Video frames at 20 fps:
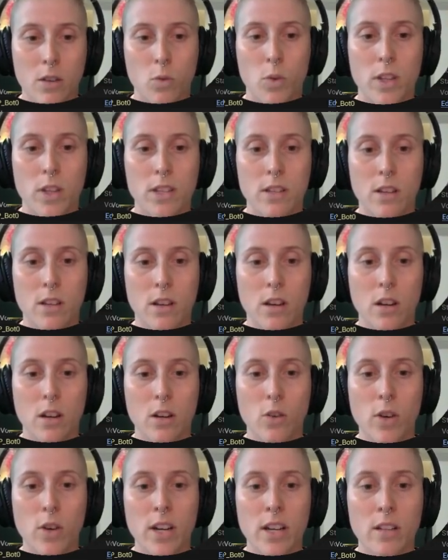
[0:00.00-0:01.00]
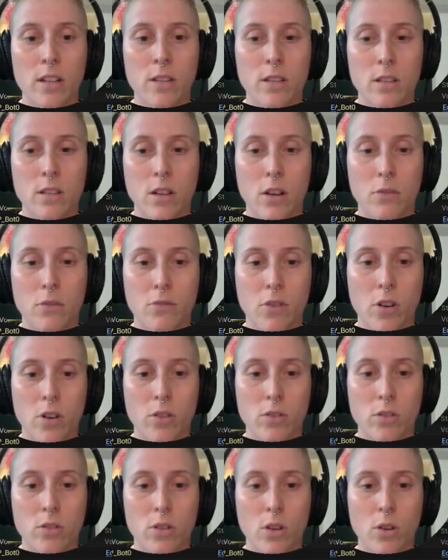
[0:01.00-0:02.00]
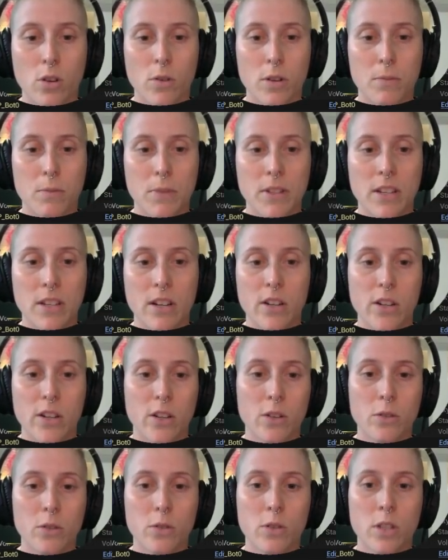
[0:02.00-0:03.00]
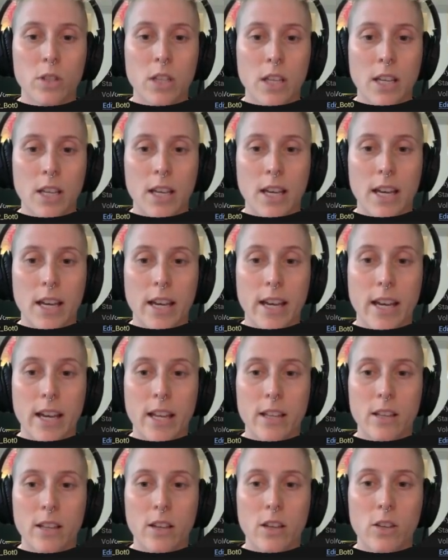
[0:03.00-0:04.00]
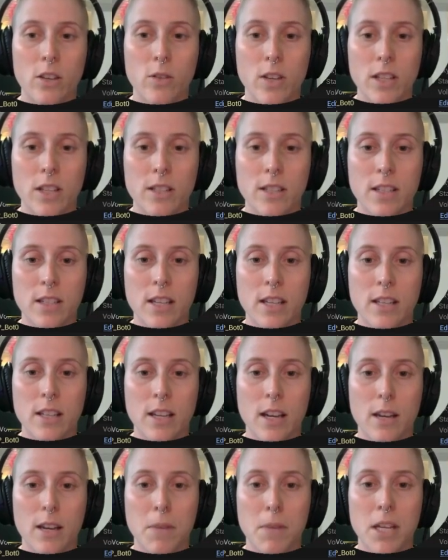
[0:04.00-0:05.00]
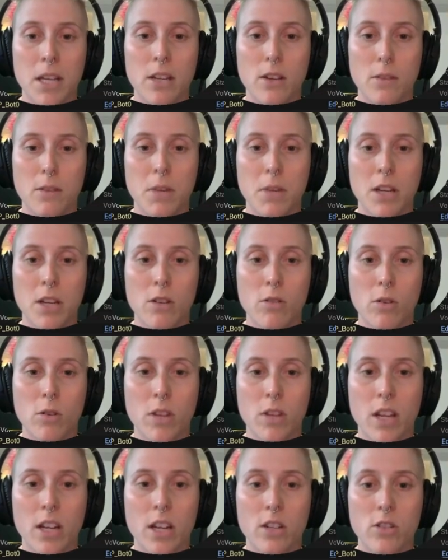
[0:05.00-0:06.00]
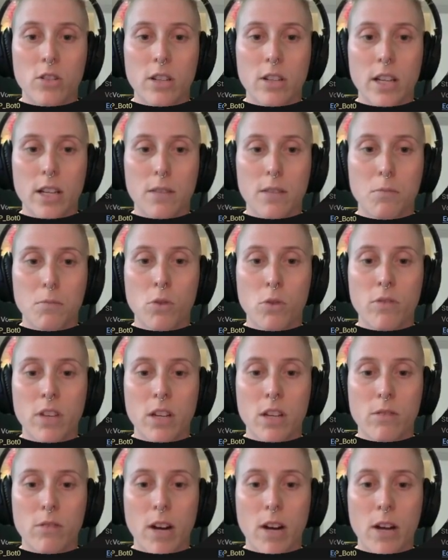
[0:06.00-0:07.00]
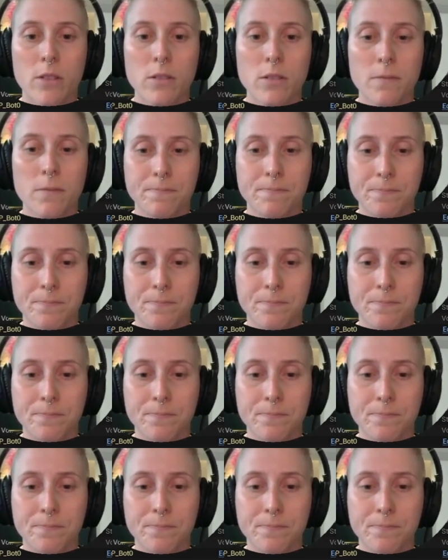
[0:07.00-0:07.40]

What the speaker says: with gradient stuff, also with materials. And you can see that I made a big crow that is just like moving around.